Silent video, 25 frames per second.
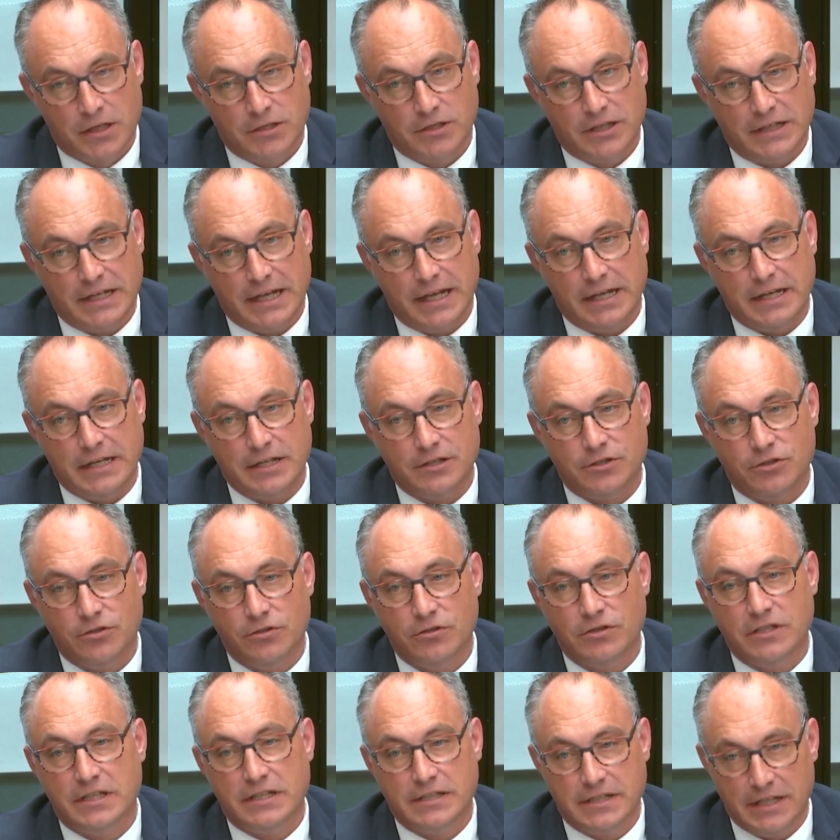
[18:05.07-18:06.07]
So again, it's
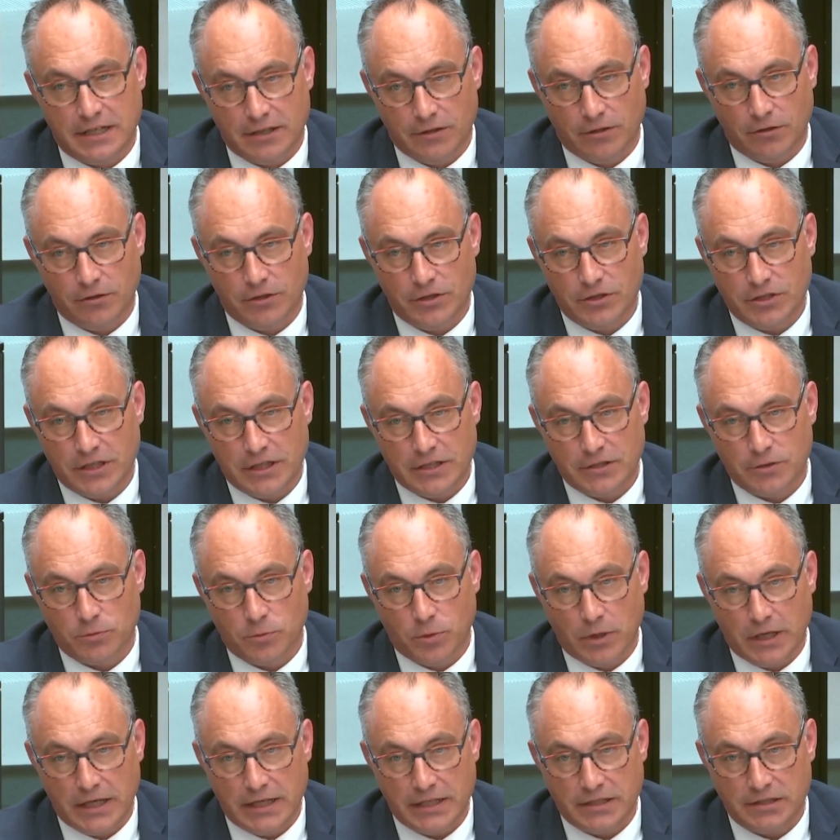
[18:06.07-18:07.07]
using technology as a
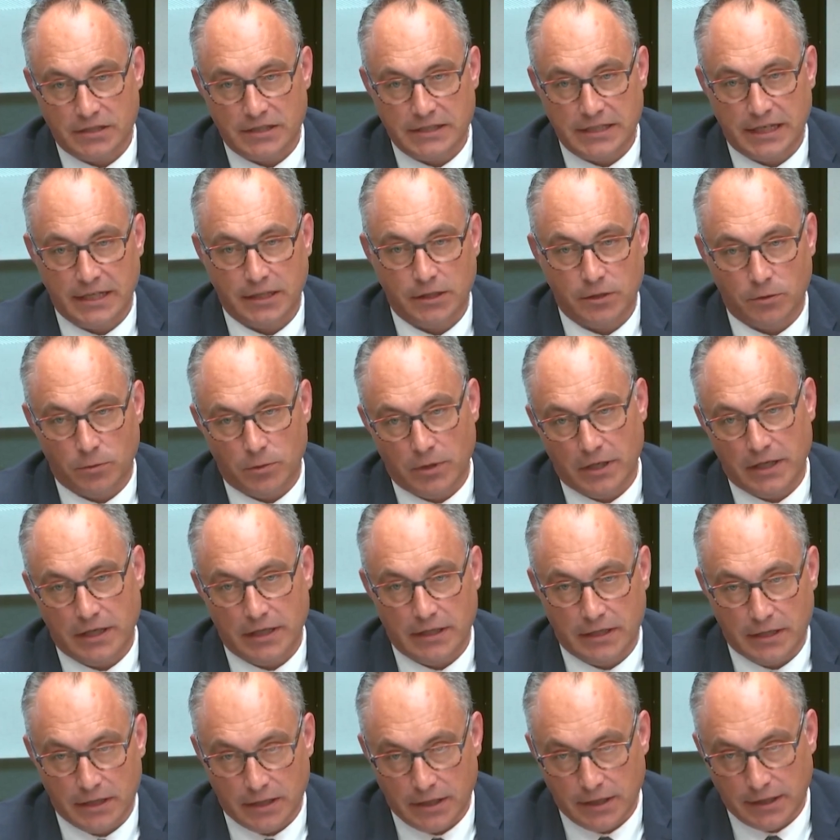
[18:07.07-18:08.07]
way to take
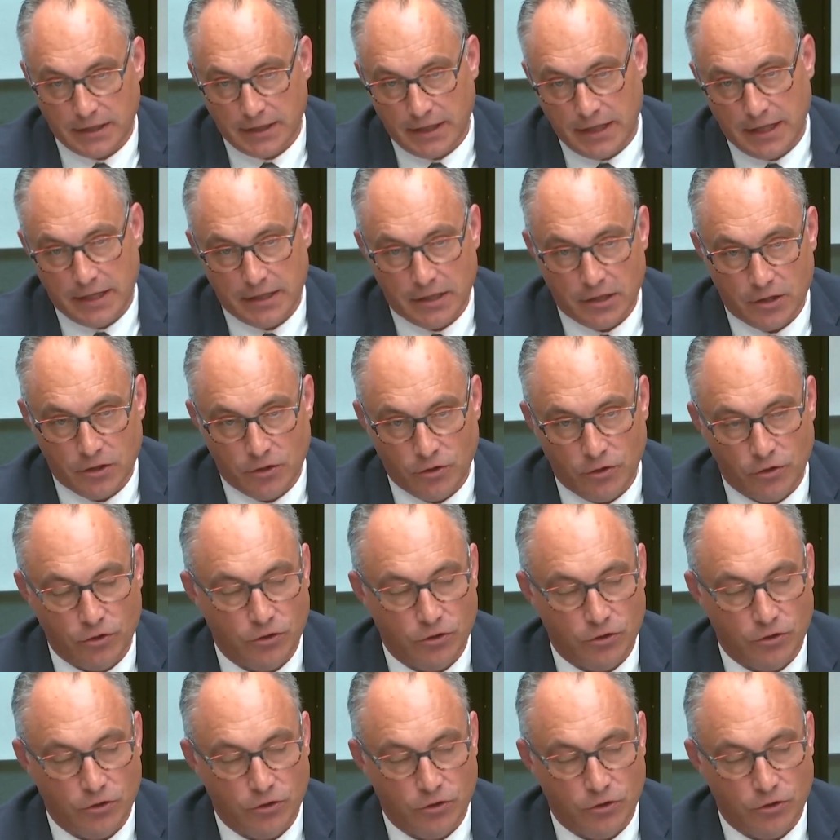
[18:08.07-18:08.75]
away, again,